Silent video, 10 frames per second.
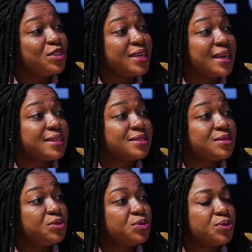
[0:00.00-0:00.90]
So
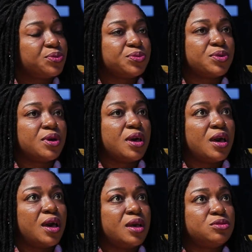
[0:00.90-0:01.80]
kids, you know,
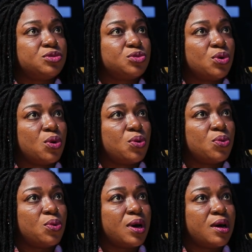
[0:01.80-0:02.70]
and
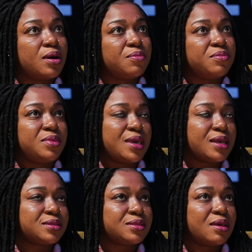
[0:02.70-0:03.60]
so
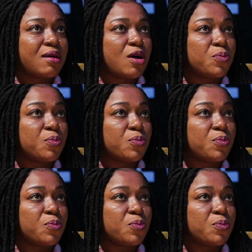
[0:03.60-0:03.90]
yes, there are.